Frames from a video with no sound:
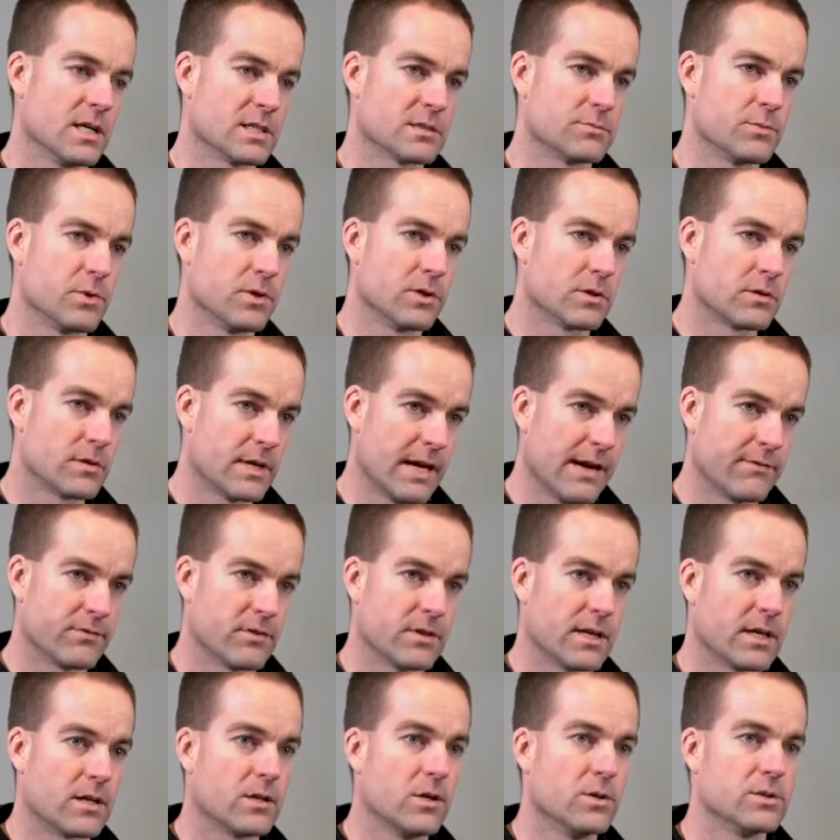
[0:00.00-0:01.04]
customer,
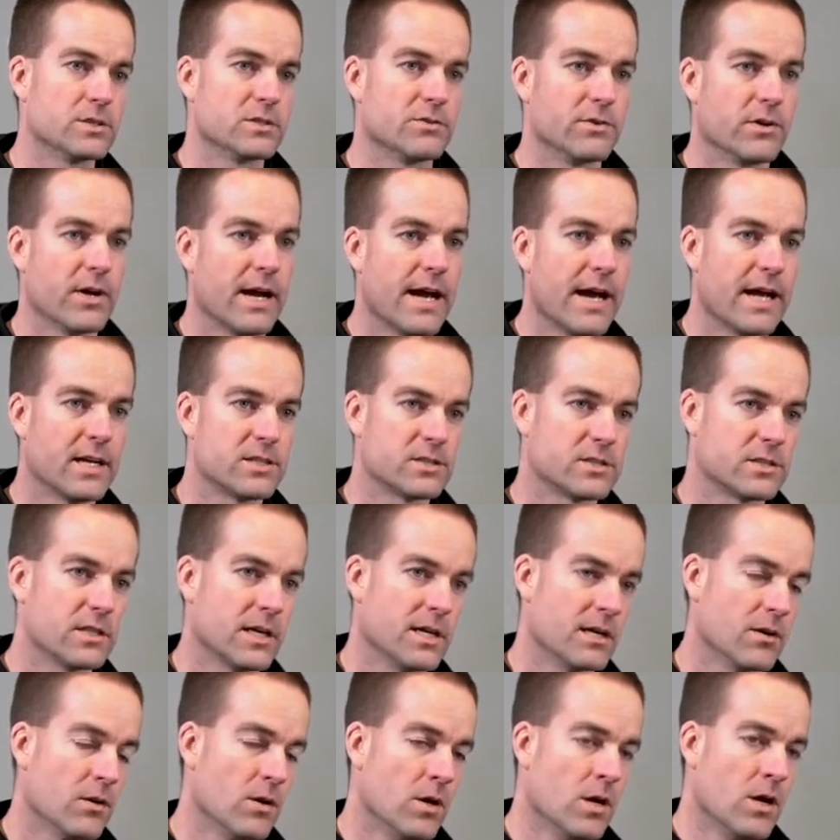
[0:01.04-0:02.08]
after they close the rear hatch,
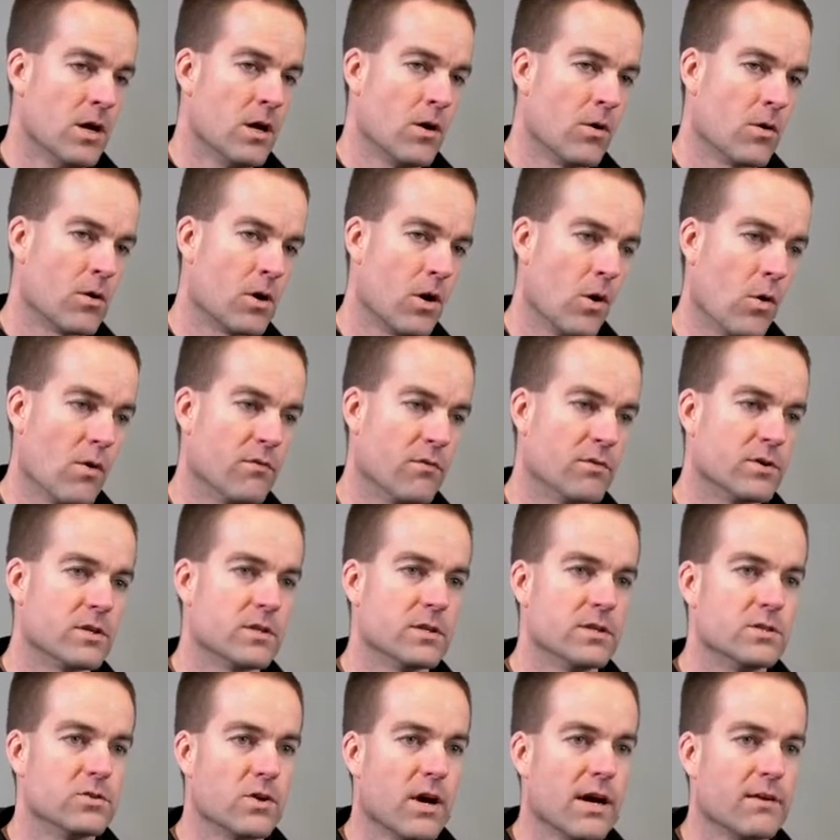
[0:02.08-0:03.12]
they go over to
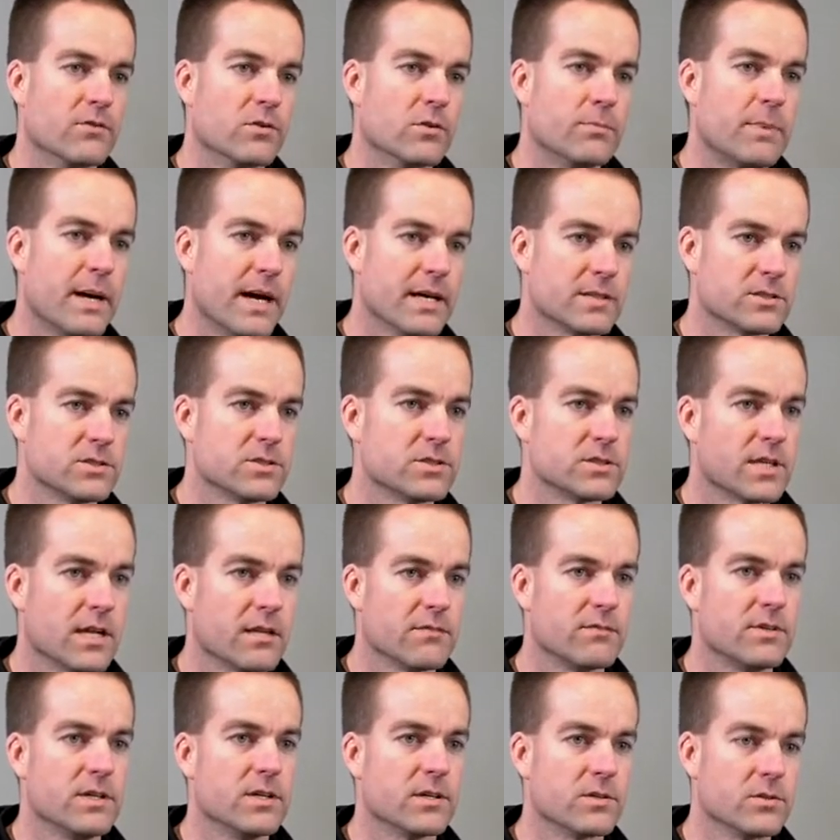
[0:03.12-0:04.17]
the driver or passenger side
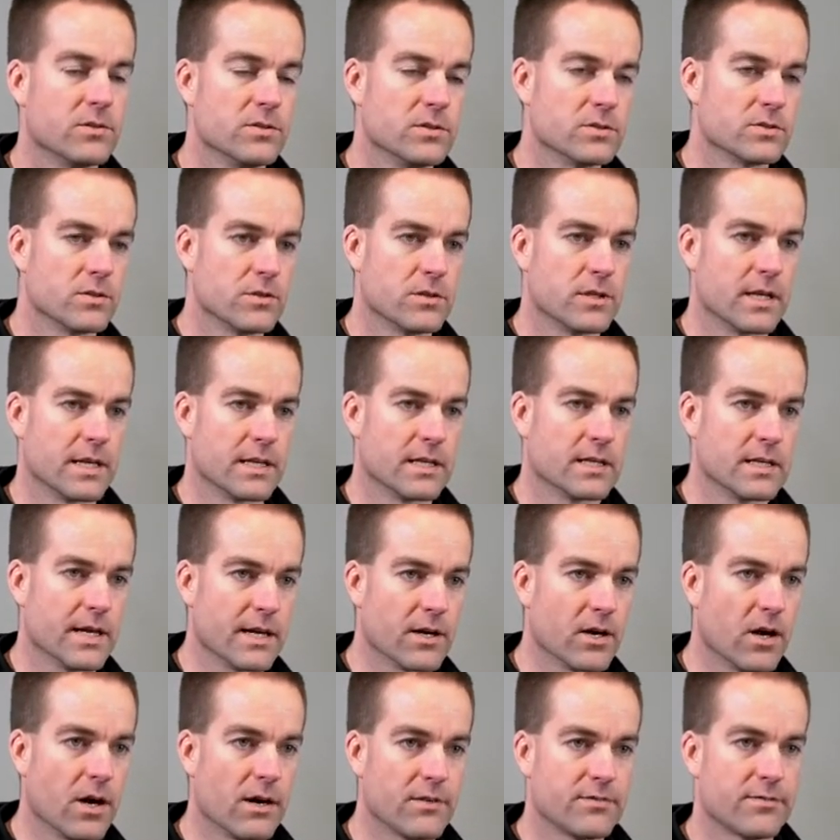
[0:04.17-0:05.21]
of the vehicle so that they can
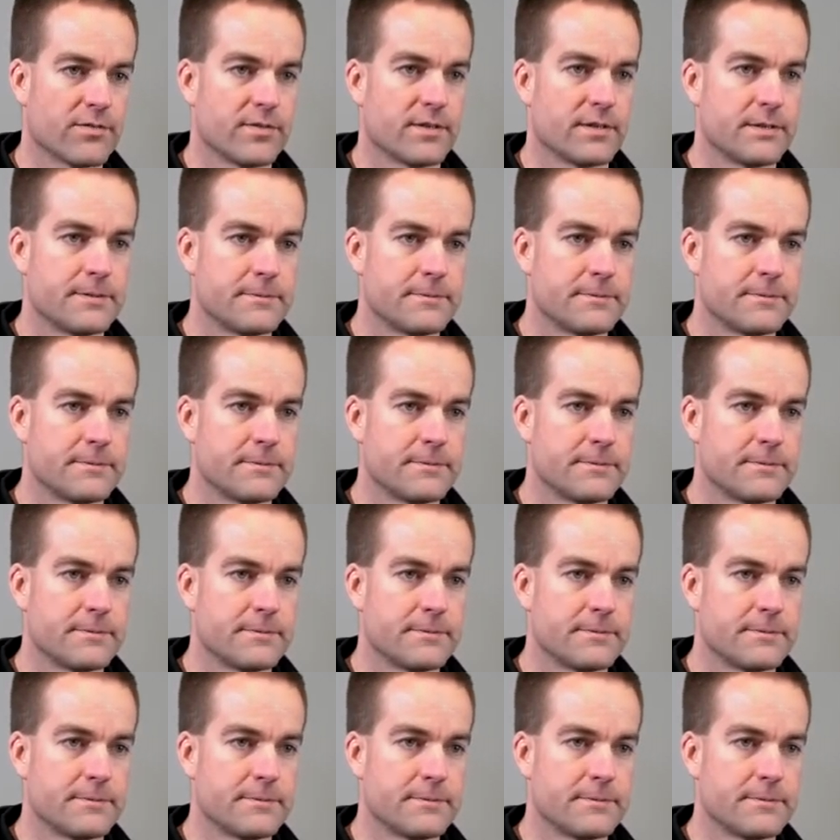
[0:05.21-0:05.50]
take off.